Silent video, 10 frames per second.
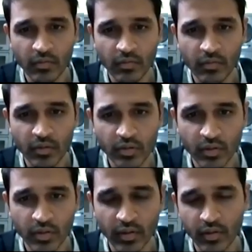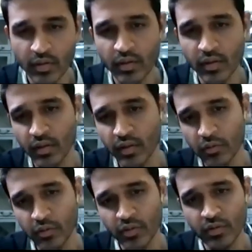which, uh,
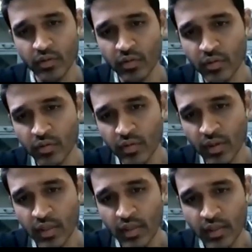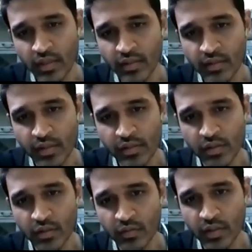there was no
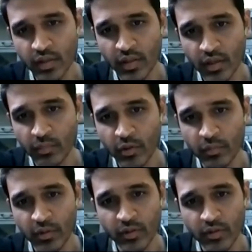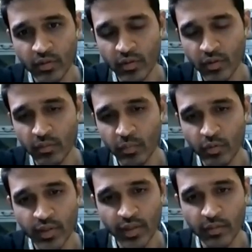distension of the abdomen, which proved
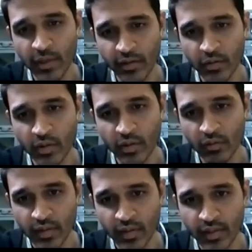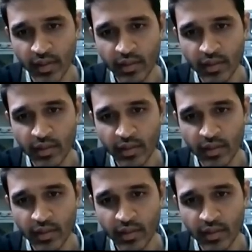that the bladder wall was intact.